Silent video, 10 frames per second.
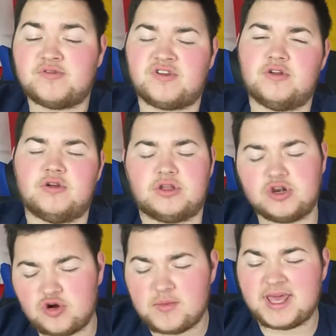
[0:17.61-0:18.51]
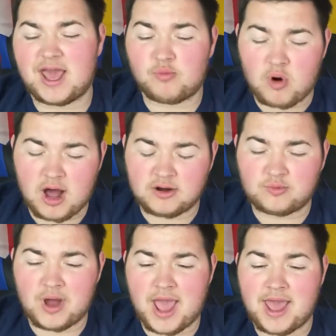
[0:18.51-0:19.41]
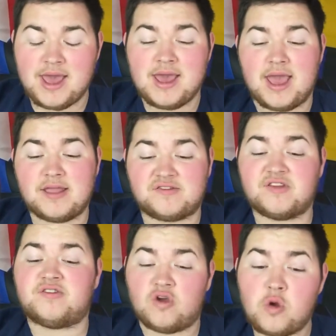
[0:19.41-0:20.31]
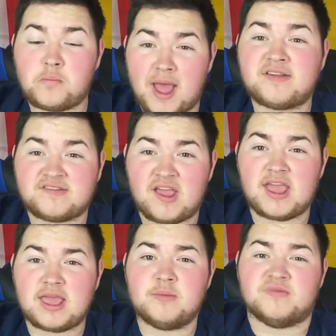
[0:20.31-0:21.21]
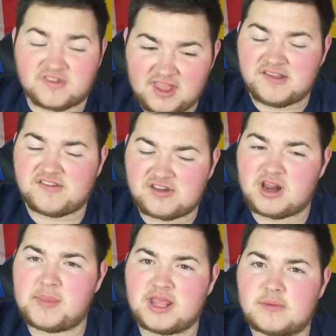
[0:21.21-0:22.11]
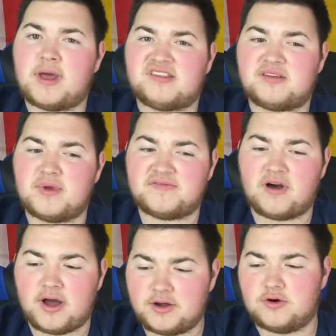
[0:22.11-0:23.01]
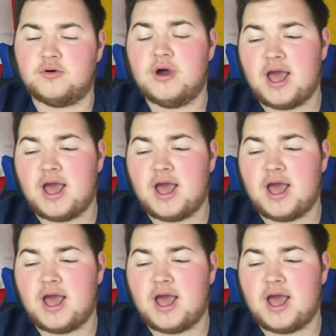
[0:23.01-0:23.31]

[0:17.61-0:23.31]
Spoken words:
you normally get one where it's the two best teams and this is going to be the best semi-final.